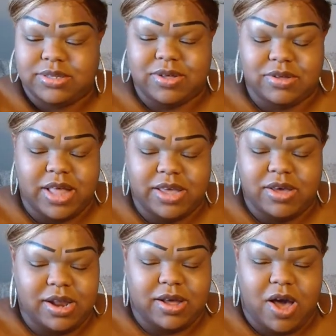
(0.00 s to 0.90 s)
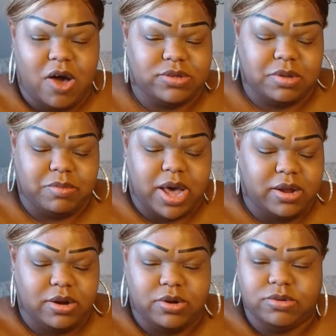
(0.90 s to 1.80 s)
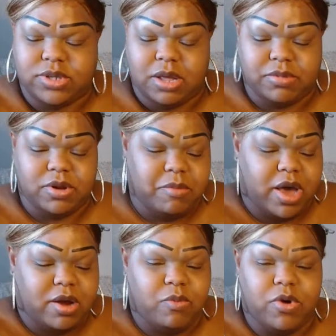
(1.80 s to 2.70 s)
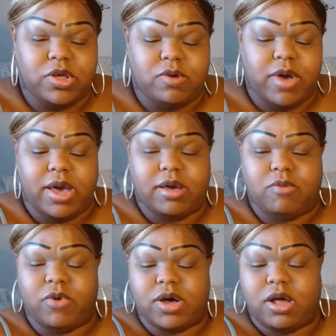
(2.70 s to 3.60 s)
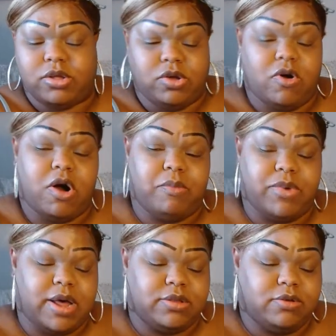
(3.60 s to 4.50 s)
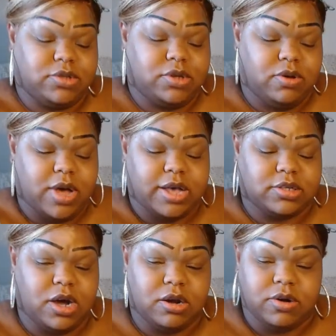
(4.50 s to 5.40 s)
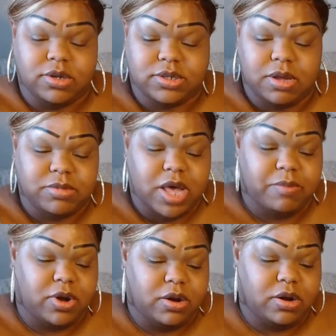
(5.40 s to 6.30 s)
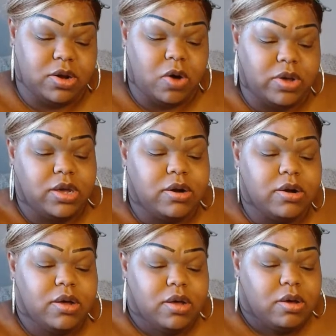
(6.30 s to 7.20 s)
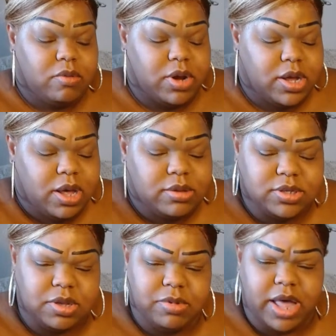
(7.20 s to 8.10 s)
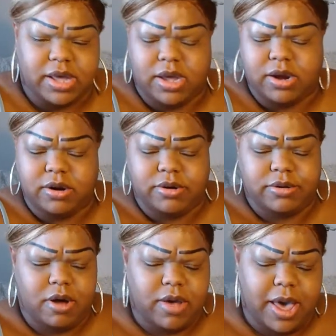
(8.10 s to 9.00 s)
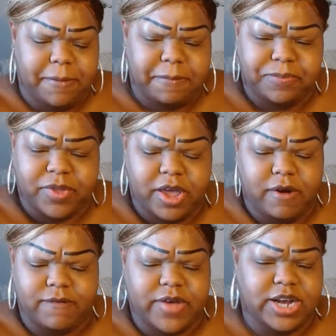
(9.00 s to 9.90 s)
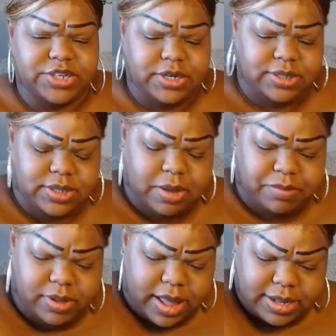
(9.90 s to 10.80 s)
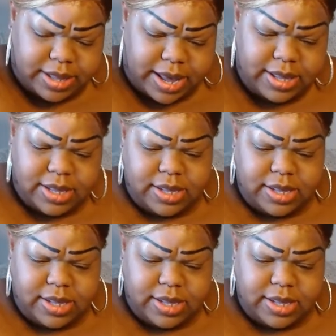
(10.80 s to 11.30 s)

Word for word: so it's like you got to call somebody or do something, no matter where you at and what color you are. But I do see you guys honoring some type of inner knowing here. When it comes, this could be like an ear, okay, ear infection and something like that.